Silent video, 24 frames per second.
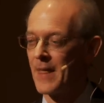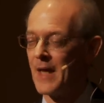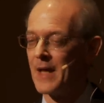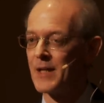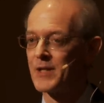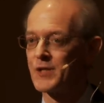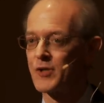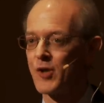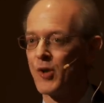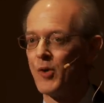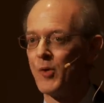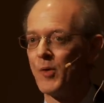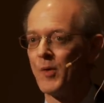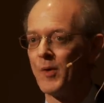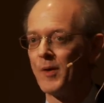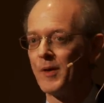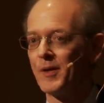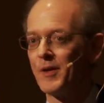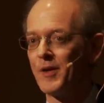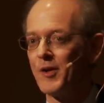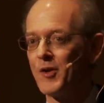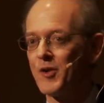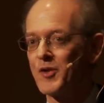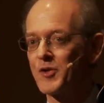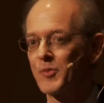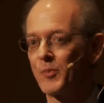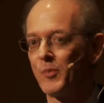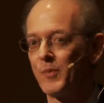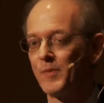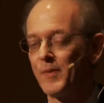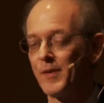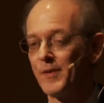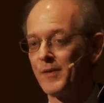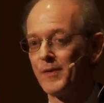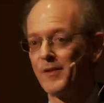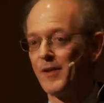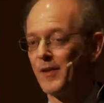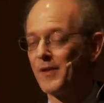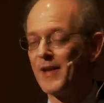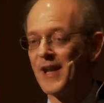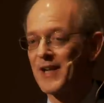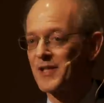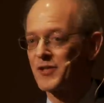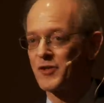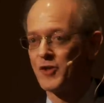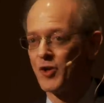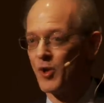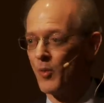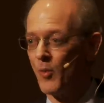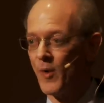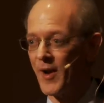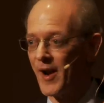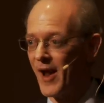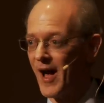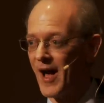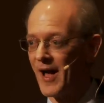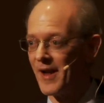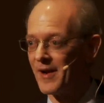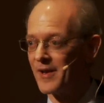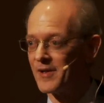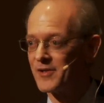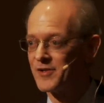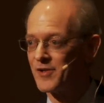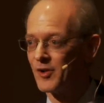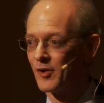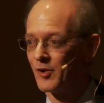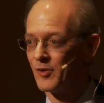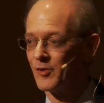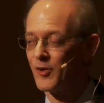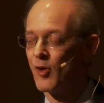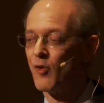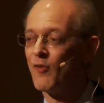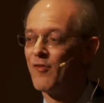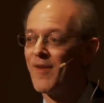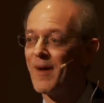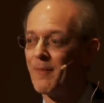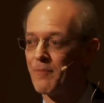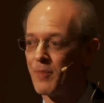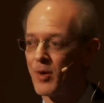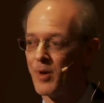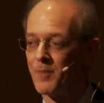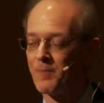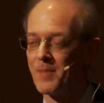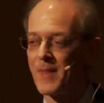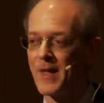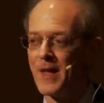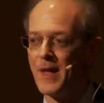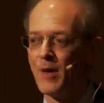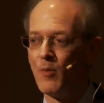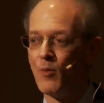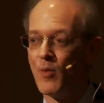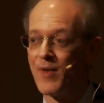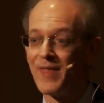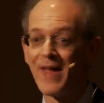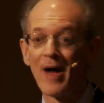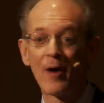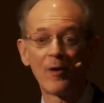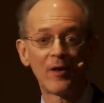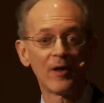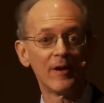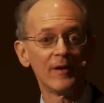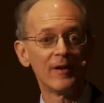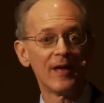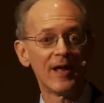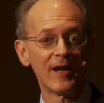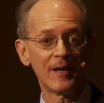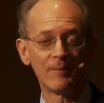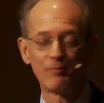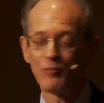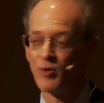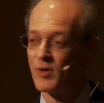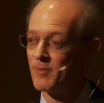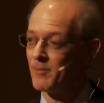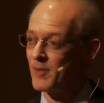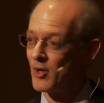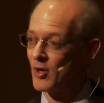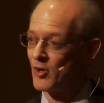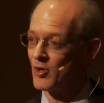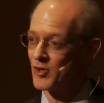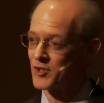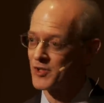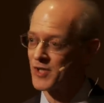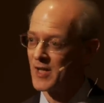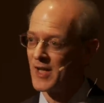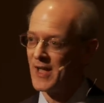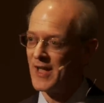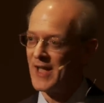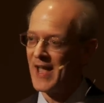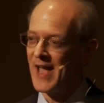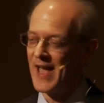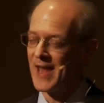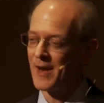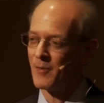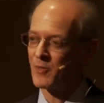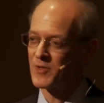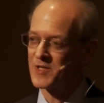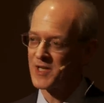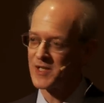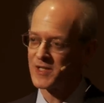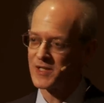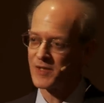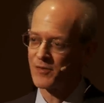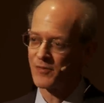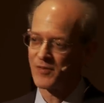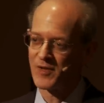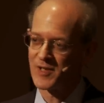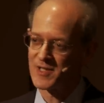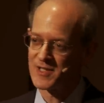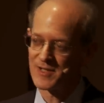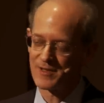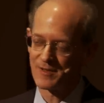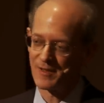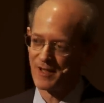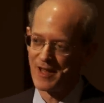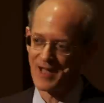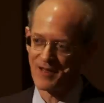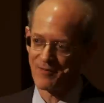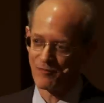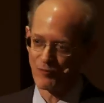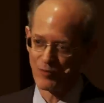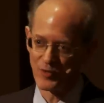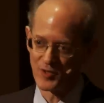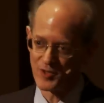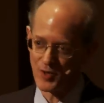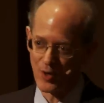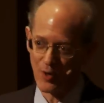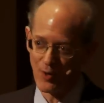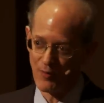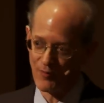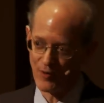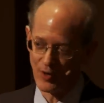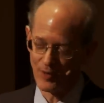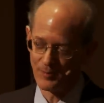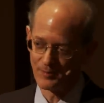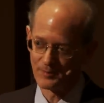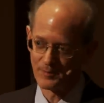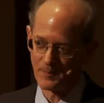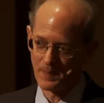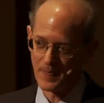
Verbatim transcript: And so years, the next year went on until November without any premieres, and it was as if his life was over.